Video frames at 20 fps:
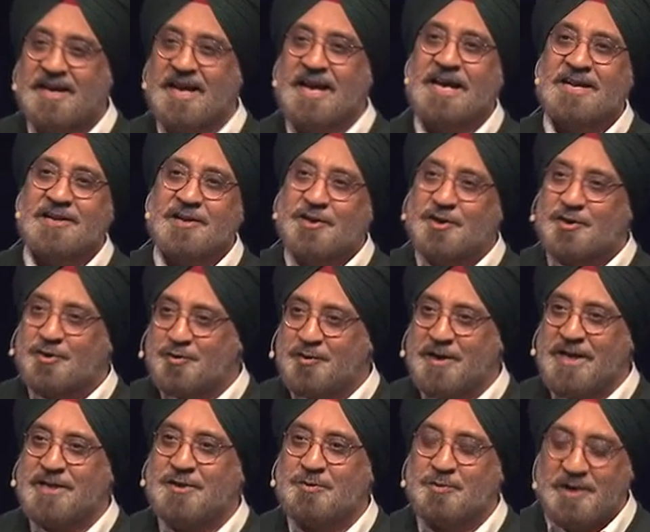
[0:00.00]
and a
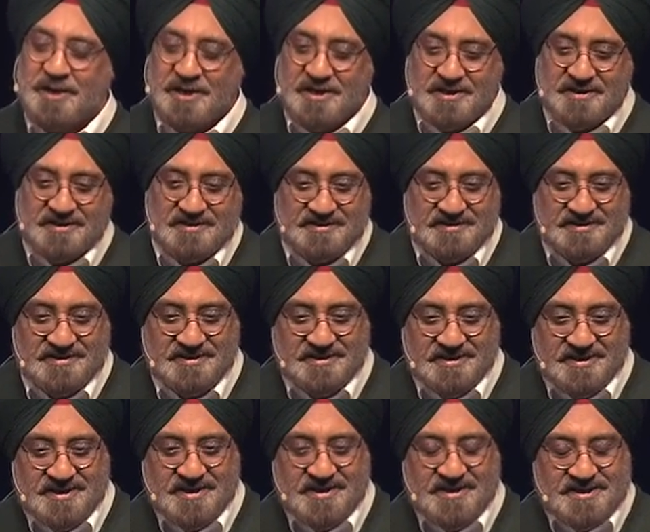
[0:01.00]
great world
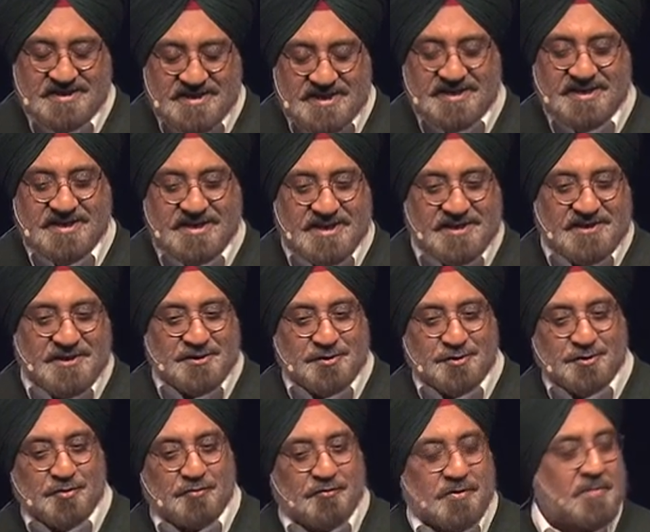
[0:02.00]
dedicated to
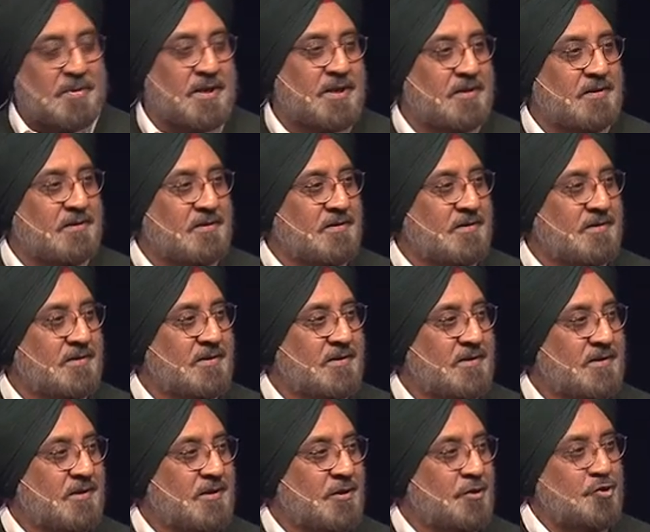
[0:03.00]
the women
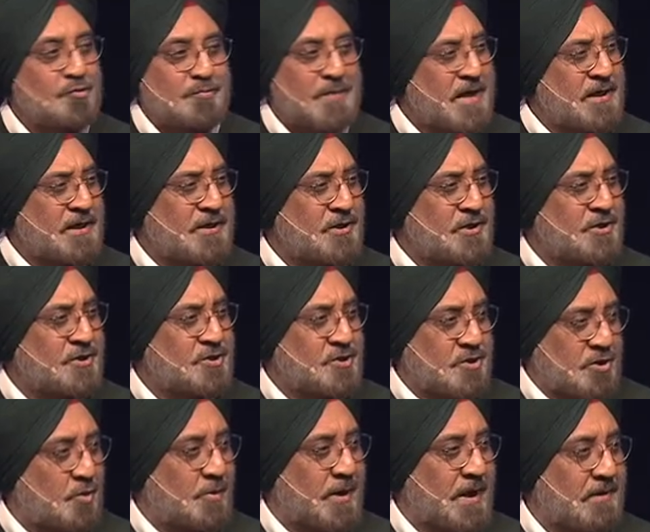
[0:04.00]
who manage it
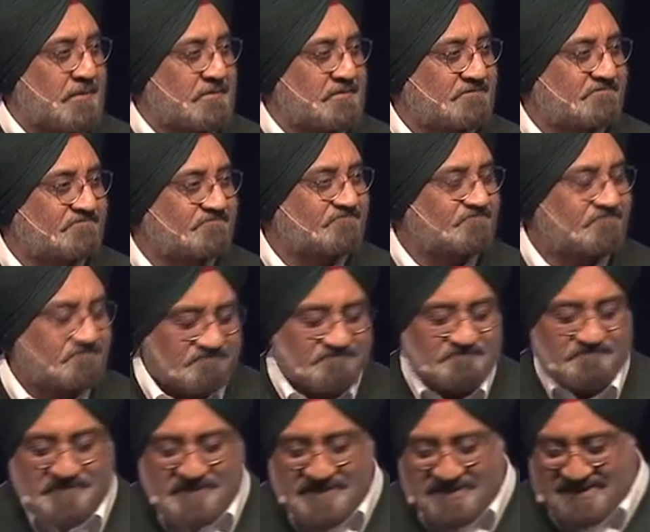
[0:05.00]
so well.
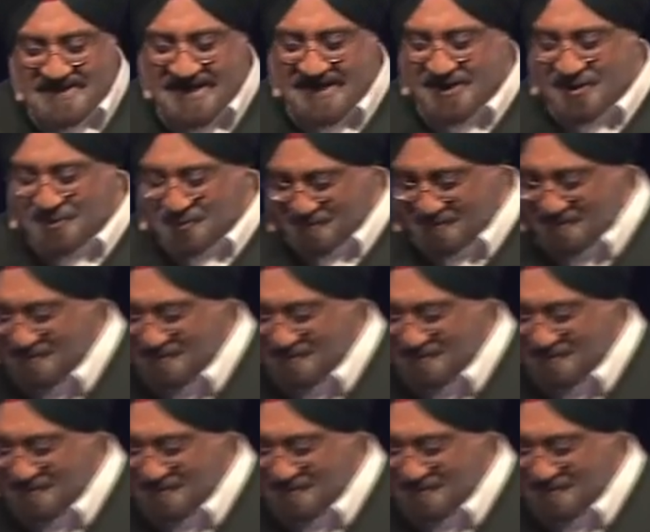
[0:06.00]
Thank you.